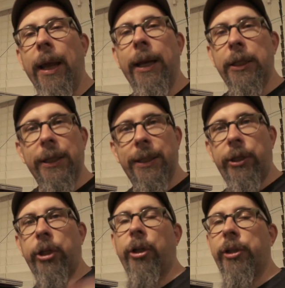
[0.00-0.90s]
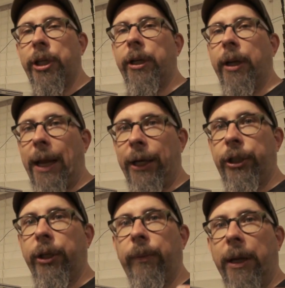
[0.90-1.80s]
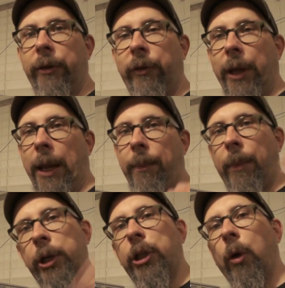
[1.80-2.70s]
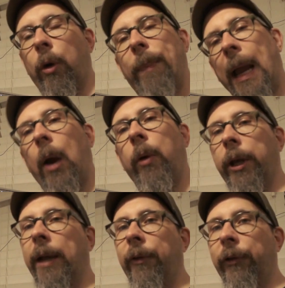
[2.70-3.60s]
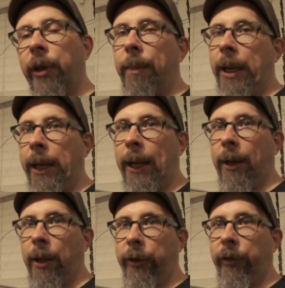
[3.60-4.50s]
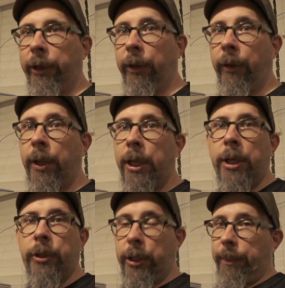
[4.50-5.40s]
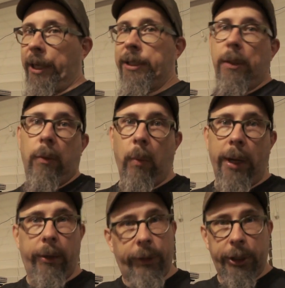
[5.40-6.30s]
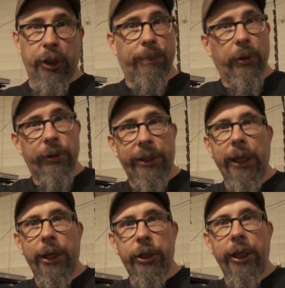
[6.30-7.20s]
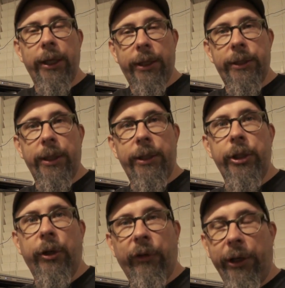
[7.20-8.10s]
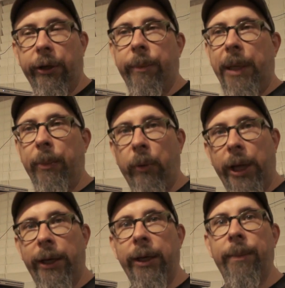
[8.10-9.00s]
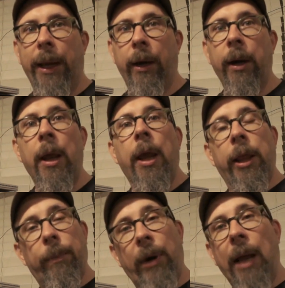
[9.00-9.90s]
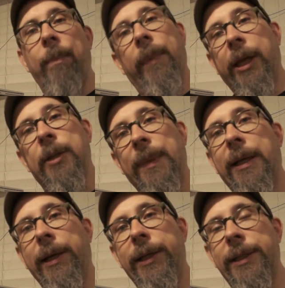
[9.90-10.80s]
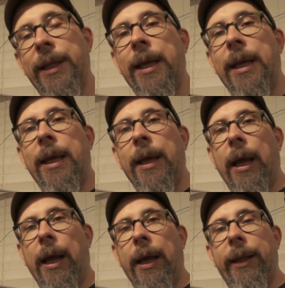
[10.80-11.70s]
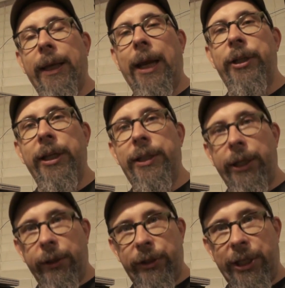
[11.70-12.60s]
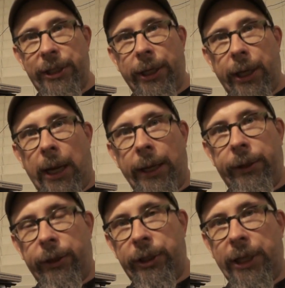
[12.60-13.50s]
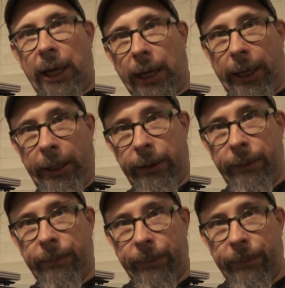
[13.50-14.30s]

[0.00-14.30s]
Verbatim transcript: and that's because the digital signal actually runs at much lower power levels than the main analog signal. So you might say, well, why don't they just boost the H D, this is the digital signal, then people will get it in better. The problem is because uh, the H D signal sits on either side